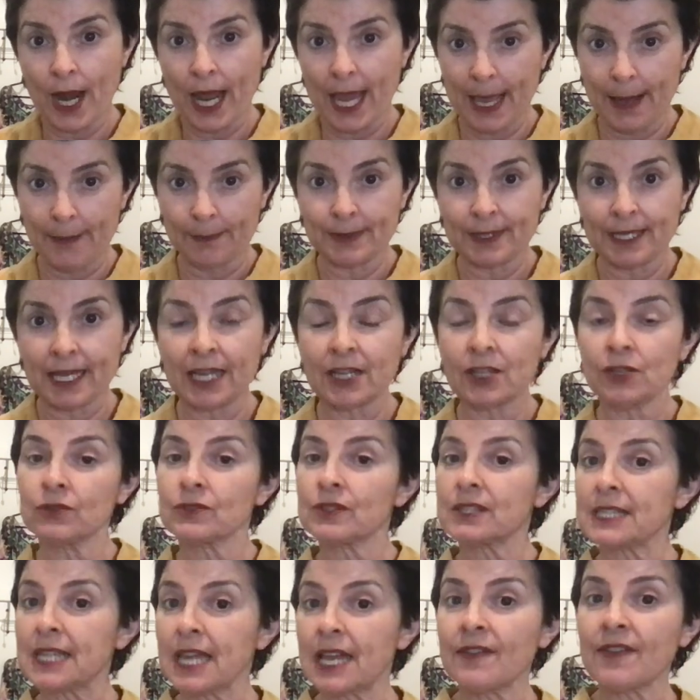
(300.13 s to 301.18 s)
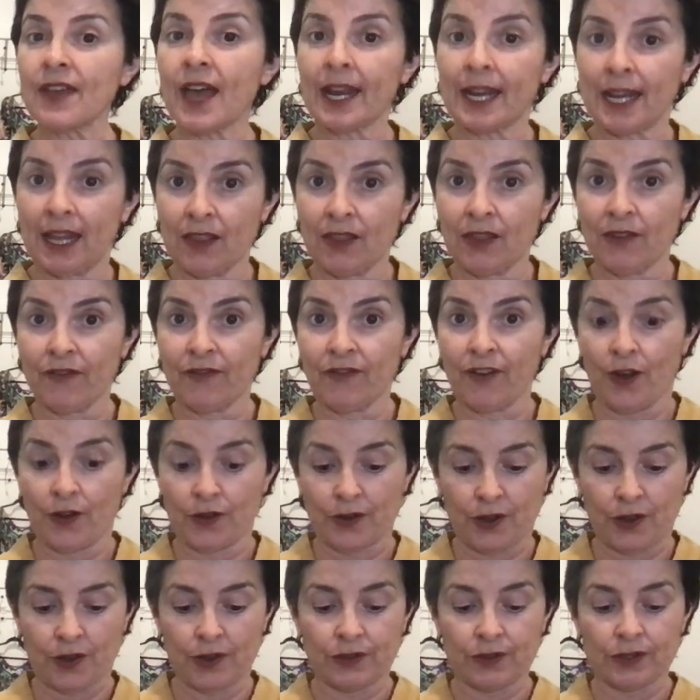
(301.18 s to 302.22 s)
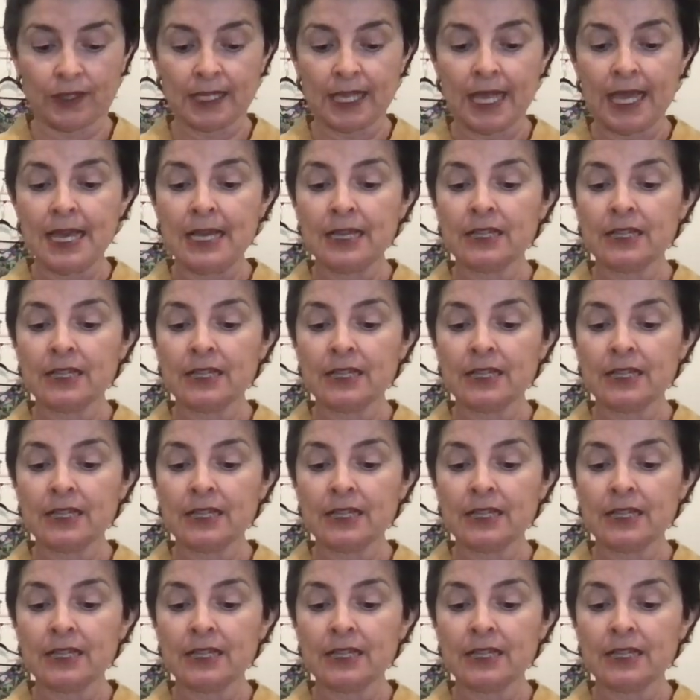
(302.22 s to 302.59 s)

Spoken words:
hips, and you'll see that in the photos.